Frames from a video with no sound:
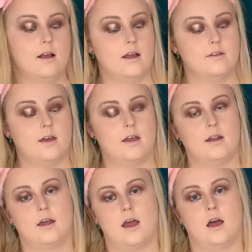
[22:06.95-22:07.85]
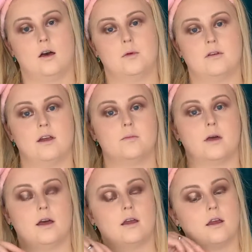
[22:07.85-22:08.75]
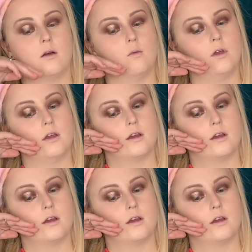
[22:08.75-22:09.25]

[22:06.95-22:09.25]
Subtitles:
and then I'll be right back and we